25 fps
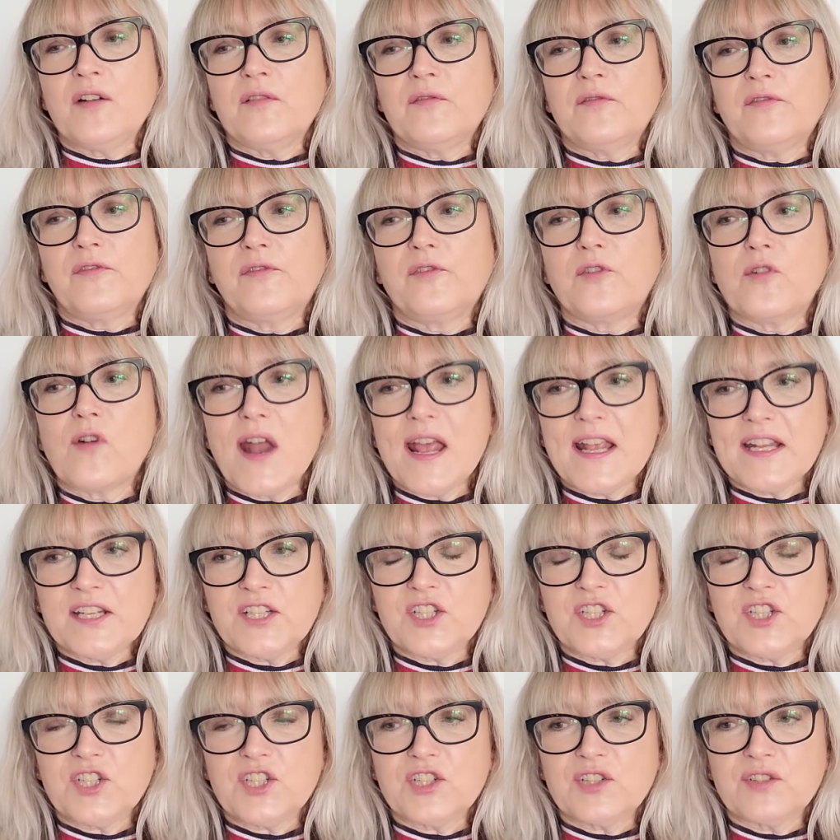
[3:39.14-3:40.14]

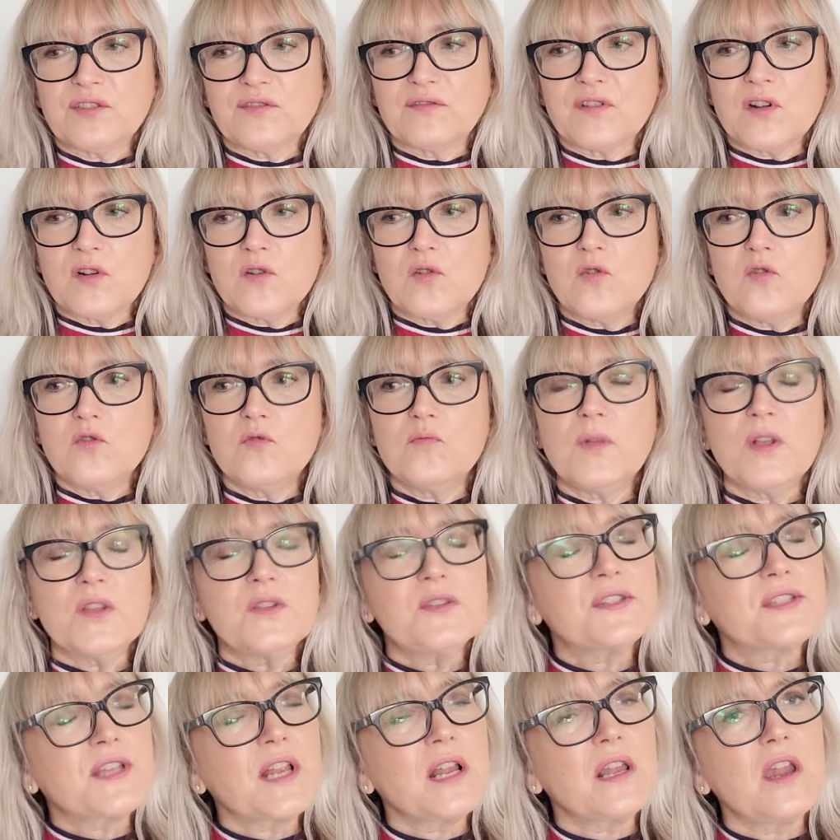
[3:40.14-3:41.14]
fresh,
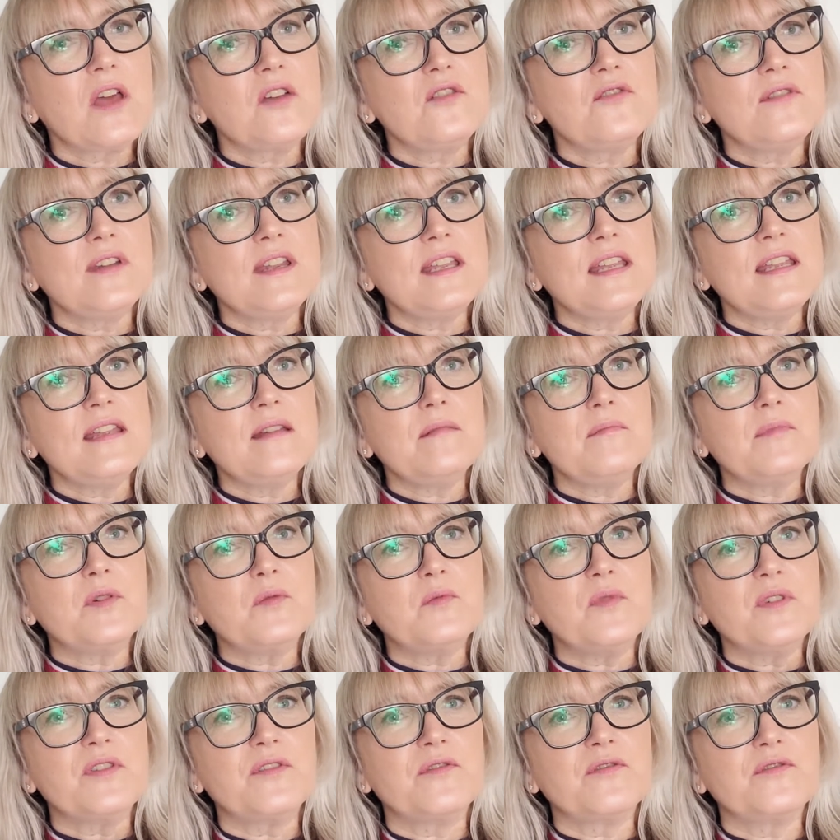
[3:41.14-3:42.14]
almost cologne-y,
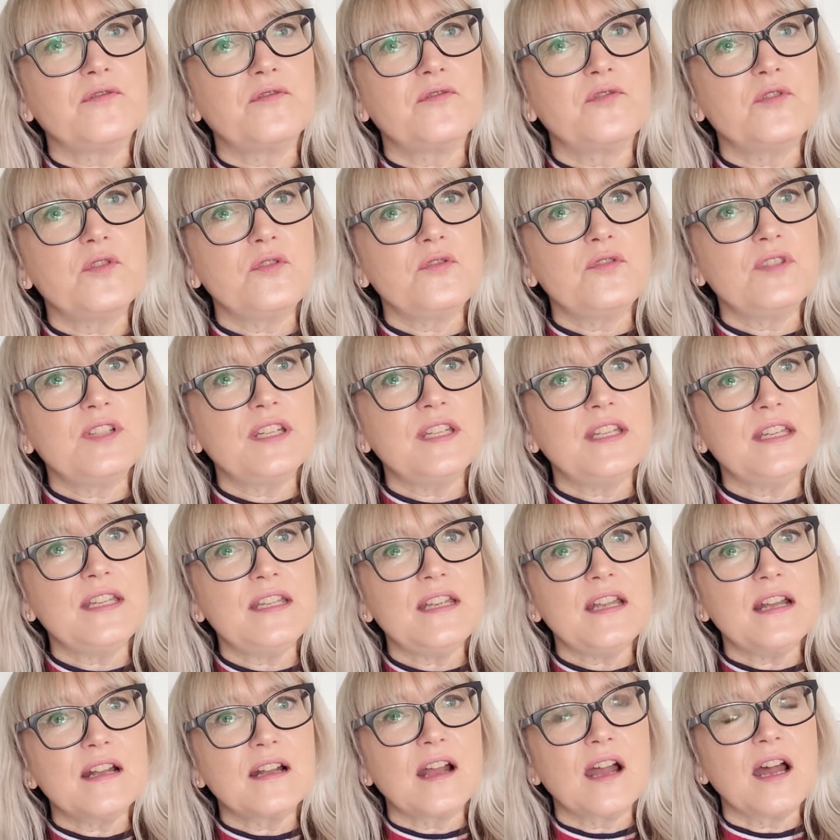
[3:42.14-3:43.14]
but with a
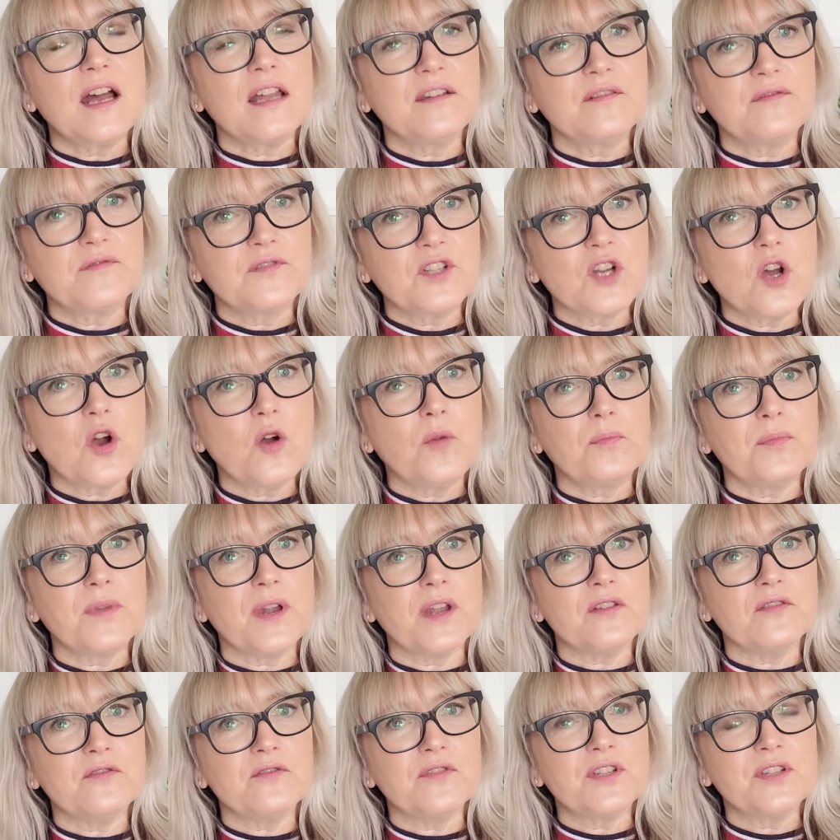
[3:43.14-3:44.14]
fruity kind of top
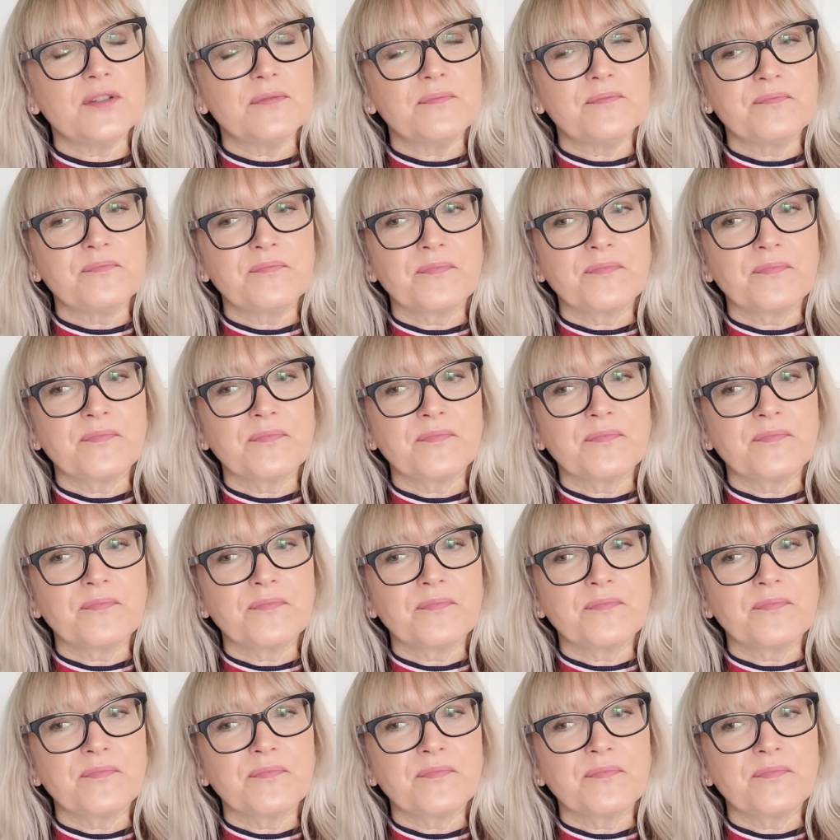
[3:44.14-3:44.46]
note.